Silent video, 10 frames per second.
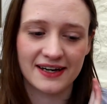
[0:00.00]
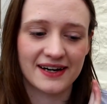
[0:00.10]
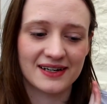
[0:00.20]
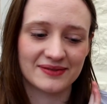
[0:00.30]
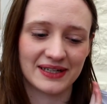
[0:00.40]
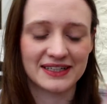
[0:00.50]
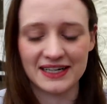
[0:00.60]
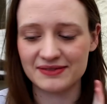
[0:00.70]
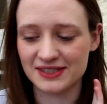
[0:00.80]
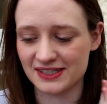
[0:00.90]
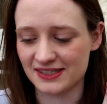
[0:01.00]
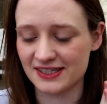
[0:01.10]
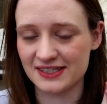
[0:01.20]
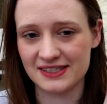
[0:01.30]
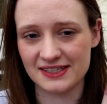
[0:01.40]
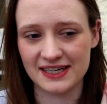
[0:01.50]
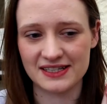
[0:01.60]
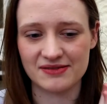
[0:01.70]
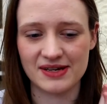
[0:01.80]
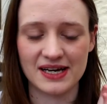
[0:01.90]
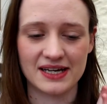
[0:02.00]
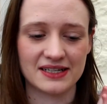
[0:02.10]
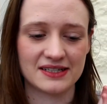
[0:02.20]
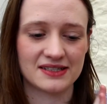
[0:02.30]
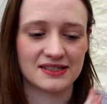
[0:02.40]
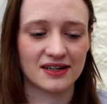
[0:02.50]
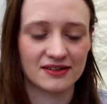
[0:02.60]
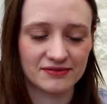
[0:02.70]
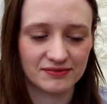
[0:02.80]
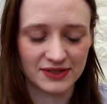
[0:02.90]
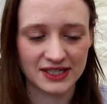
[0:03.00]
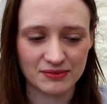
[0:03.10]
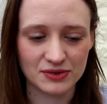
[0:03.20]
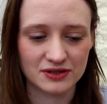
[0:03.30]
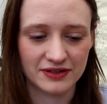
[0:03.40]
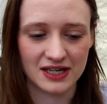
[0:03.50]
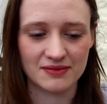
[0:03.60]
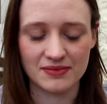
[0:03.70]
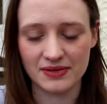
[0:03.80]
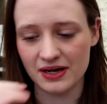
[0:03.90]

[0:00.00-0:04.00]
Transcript: And yeah, I'm just excited to get to it and start reading more of him.